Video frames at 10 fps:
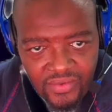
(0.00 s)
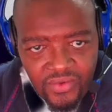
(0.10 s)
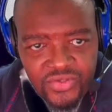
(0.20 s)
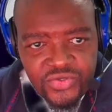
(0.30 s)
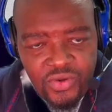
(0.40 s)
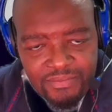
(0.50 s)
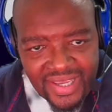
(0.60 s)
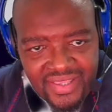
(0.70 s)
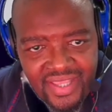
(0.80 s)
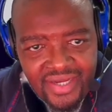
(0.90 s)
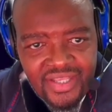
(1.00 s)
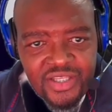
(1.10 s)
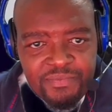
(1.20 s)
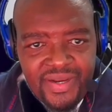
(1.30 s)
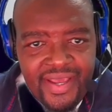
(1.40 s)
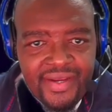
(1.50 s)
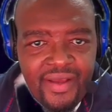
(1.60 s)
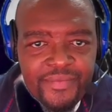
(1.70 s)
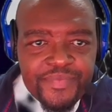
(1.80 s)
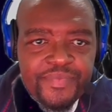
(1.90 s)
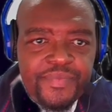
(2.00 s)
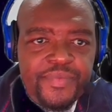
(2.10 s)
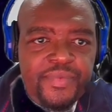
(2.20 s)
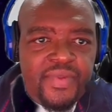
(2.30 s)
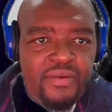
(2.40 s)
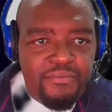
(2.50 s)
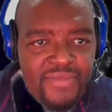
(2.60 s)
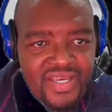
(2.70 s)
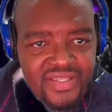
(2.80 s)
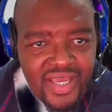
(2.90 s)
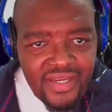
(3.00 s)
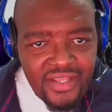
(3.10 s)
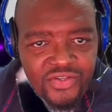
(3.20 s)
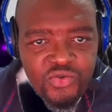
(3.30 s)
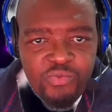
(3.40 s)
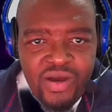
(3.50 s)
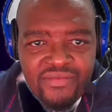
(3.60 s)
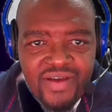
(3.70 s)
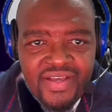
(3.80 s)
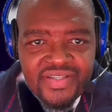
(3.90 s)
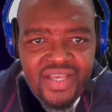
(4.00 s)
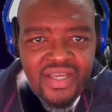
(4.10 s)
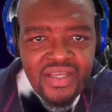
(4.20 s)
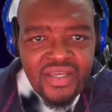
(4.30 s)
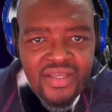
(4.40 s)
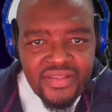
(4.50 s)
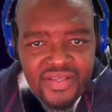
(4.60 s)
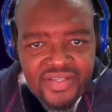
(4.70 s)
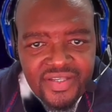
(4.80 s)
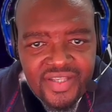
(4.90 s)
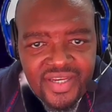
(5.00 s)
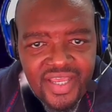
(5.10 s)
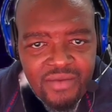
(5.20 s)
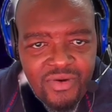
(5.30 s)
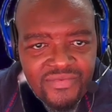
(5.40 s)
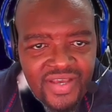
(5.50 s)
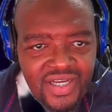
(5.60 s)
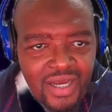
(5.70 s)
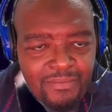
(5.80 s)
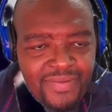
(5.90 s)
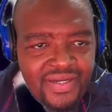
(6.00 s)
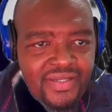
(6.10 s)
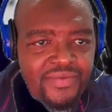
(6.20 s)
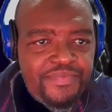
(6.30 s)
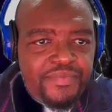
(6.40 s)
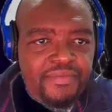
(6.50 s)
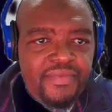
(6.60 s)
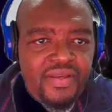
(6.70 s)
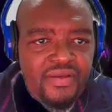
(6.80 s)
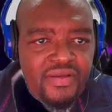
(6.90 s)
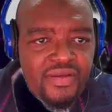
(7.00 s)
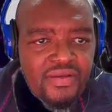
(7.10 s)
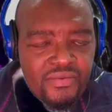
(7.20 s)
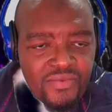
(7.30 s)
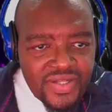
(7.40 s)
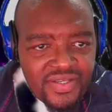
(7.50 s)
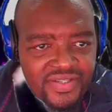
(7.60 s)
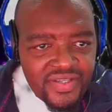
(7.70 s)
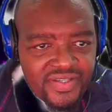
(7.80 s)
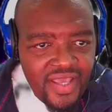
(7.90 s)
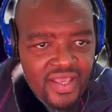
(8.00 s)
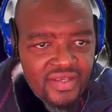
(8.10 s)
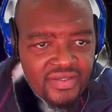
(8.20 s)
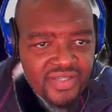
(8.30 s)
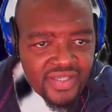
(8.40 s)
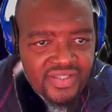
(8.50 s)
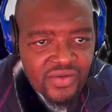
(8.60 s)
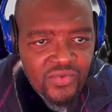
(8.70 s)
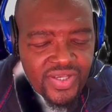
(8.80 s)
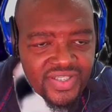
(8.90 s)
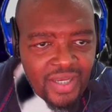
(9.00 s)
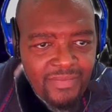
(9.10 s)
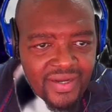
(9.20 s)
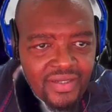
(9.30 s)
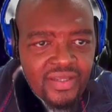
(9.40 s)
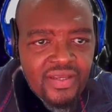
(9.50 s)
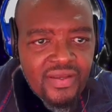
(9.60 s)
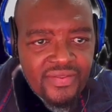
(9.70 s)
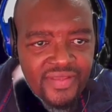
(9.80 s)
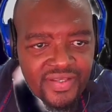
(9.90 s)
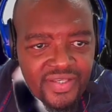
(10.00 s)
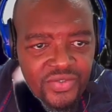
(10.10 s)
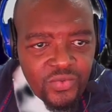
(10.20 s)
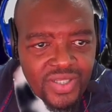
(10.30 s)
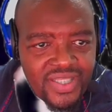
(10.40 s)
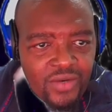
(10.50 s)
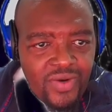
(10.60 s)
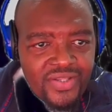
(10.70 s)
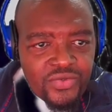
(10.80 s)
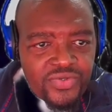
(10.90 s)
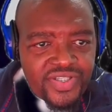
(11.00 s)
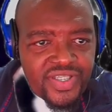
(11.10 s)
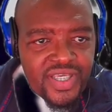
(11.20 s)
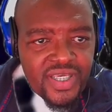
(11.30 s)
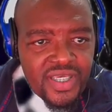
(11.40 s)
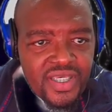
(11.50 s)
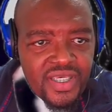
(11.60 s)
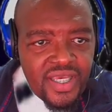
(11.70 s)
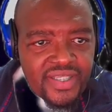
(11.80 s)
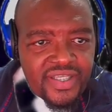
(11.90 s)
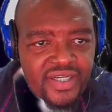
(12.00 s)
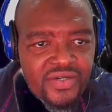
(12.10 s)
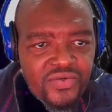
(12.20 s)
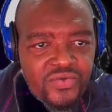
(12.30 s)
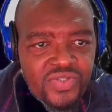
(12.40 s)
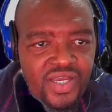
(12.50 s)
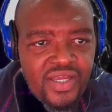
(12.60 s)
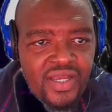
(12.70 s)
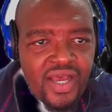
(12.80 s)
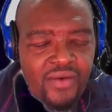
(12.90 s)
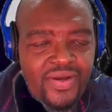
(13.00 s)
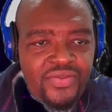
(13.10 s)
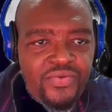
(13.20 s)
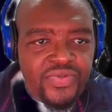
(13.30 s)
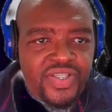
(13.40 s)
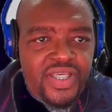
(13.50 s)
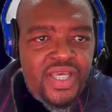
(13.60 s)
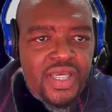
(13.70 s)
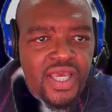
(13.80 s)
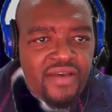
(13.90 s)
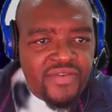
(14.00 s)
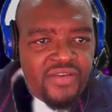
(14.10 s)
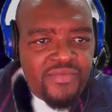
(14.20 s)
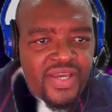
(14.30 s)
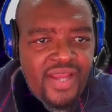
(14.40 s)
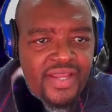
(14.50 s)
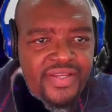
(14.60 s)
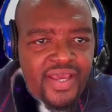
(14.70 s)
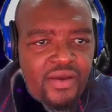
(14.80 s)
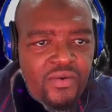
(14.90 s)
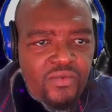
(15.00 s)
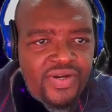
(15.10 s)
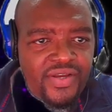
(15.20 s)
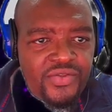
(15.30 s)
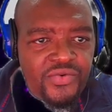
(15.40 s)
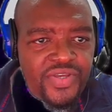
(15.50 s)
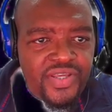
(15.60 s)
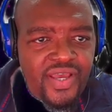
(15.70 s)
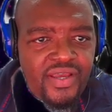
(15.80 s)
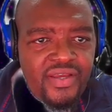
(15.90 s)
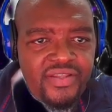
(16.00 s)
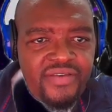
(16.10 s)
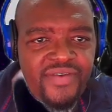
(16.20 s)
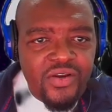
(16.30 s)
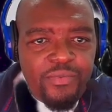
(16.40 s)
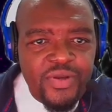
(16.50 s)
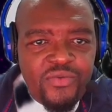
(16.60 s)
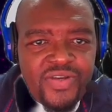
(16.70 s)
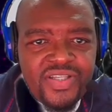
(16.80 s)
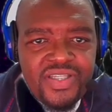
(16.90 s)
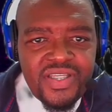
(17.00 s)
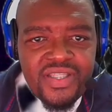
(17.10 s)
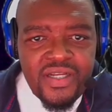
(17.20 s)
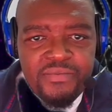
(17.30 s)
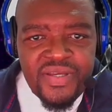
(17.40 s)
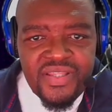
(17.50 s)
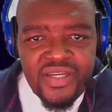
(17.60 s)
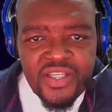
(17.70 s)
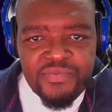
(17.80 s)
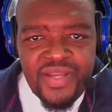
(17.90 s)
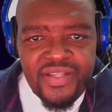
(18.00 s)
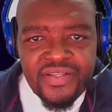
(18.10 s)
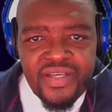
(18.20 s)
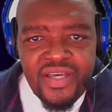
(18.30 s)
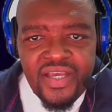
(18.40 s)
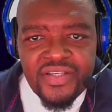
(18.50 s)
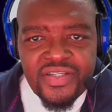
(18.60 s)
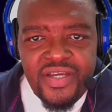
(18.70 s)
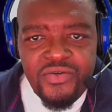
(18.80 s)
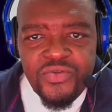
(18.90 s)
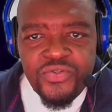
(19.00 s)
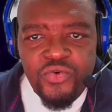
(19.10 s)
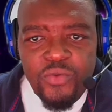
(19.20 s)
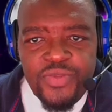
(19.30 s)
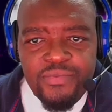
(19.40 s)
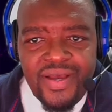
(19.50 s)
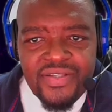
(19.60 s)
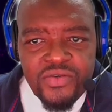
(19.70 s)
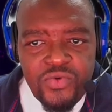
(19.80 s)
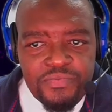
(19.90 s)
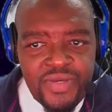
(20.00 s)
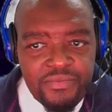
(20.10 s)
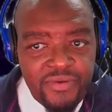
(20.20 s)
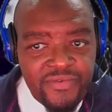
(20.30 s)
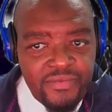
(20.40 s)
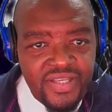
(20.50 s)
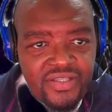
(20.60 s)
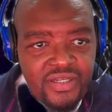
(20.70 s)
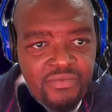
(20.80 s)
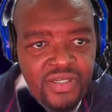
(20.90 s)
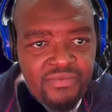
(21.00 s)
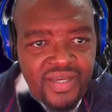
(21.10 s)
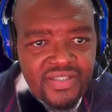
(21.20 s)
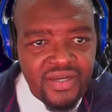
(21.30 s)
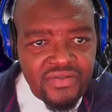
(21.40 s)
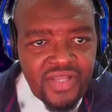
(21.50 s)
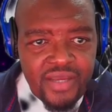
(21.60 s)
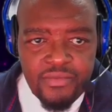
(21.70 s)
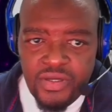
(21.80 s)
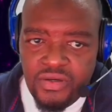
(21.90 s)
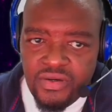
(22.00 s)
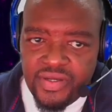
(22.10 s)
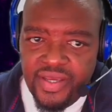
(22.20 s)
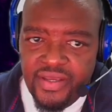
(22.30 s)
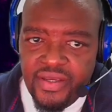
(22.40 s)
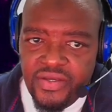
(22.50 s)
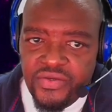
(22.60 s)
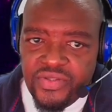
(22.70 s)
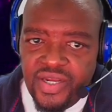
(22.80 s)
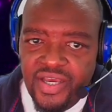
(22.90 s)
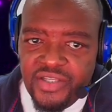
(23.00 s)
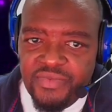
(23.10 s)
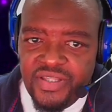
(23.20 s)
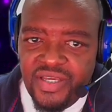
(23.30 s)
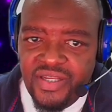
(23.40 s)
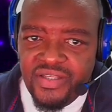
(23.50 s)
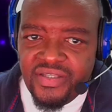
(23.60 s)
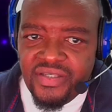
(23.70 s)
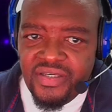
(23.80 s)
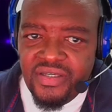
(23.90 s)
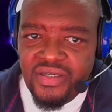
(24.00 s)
also maintenance planner, Maintenance supervisor. This is the name of the company. What is he saying? Just a quick summary. This is what I want to see as a recruiter. I want to see. Give me an idea. What are you doing here? Develop and oversee detailed maintenance plans and schedules to optimize equipment performance and minimize downtime. Okay. Utilize maintenance